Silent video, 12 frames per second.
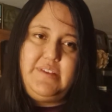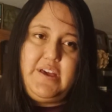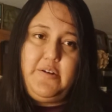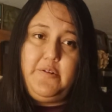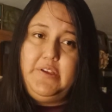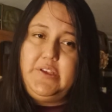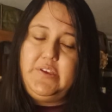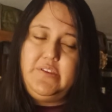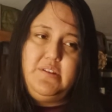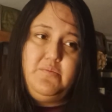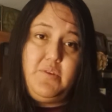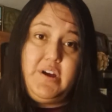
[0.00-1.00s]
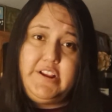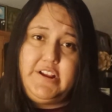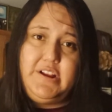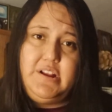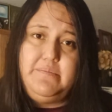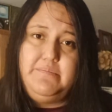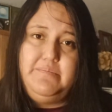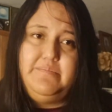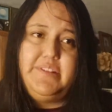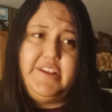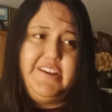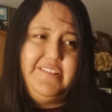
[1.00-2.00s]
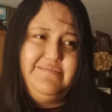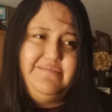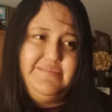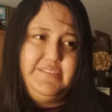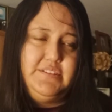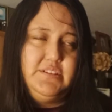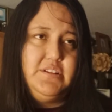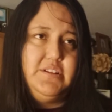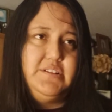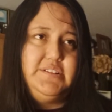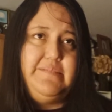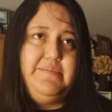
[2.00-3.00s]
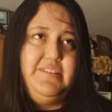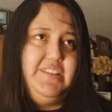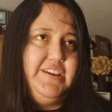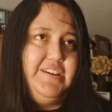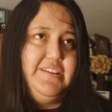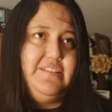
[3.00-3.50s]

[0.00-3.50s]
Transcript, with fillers: oil and water and blood type of thing.